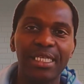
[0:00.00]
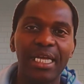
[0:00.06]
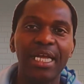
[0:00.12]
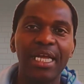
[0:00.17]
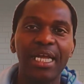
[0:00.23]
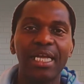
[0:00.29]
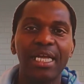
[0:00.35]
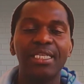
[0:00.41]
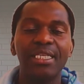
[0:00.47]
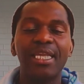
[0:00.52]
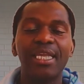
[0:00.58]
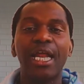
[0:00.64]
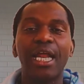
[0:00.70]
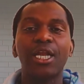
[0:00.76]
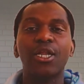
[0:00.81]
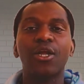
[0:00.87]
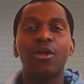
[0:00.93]
that
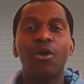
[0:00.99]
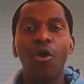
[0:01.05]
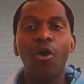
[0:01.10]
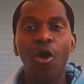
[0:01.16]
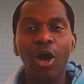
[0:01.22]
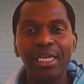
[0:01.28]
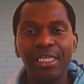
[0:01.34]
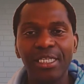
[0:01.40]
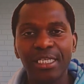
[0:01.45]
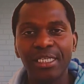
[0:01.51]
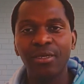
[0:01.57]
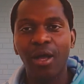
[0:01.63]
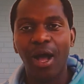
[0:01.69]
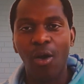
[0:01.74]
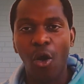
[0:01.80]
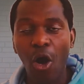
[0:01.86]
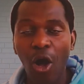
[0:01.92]
God didn't
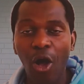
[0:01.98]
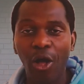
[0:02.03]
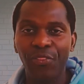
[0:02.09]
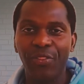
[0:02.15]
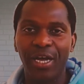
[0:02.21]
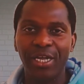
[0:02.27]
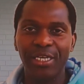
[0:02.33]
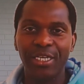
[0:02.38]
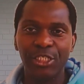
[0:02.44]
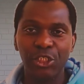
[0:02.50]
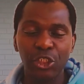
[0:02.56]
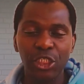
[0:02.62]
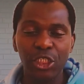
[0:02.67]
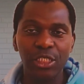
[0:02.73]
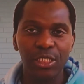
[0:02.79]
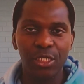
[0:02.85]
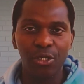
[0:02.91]
order the
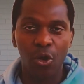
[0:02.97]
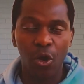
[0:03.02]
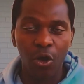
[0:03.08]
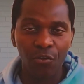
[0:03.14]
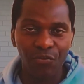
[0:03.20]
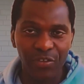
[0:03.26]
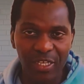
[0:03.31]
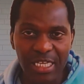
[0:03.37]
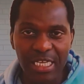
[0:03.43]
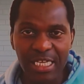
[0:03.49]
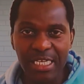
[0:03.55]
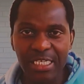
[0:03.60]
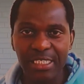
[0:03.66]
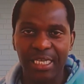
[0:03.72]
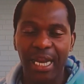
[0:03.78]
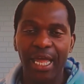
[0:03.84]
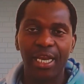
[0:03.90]
children of
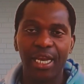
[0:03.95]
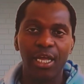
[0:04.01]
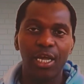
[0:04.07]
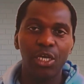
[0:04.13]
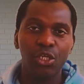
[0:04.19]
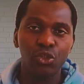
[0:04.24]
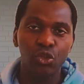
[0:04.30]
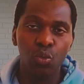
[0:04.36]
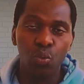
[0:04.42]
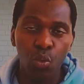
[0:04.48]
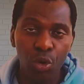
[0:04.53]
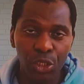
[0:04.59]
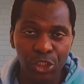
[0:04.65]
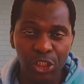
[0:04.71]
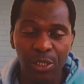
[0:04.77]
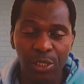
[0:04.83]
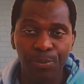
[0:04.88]
Israel to
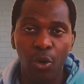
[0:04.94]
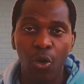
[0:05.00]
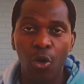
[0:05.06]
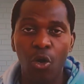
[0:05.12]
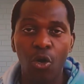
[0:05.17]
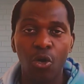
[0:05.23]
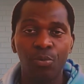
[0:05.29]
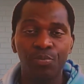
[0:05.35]
worship, or